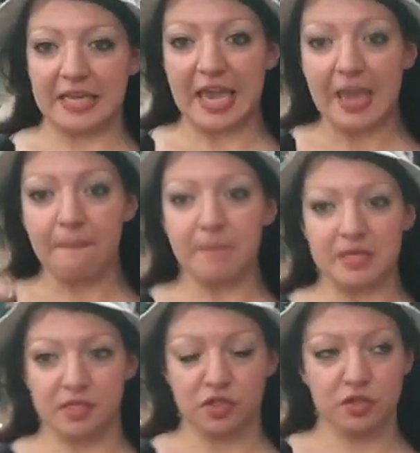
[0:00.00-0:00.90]
a
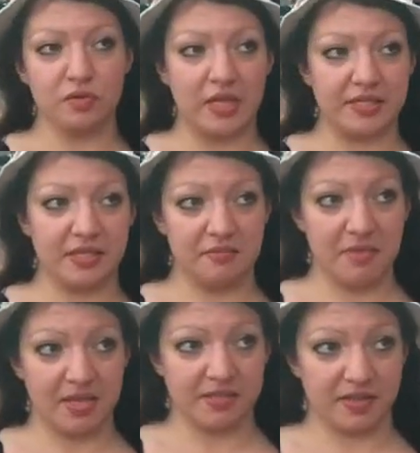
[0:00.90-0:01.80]
campus, too, that's in
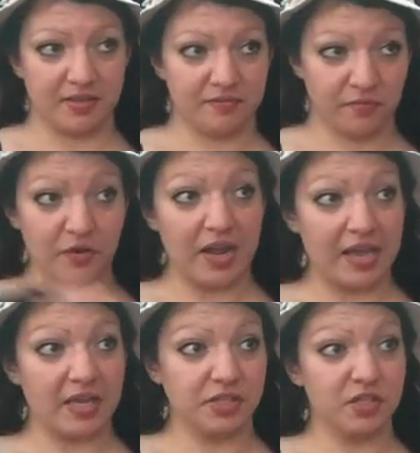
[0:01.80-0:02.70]
Mesa for
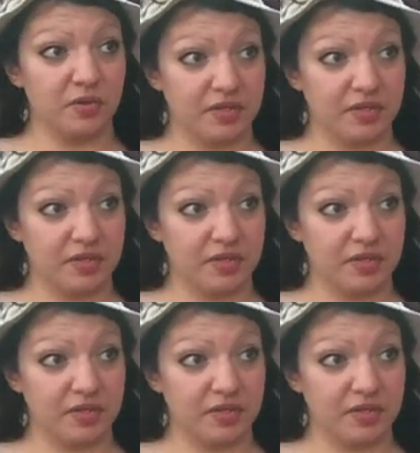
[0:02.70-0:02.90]
A S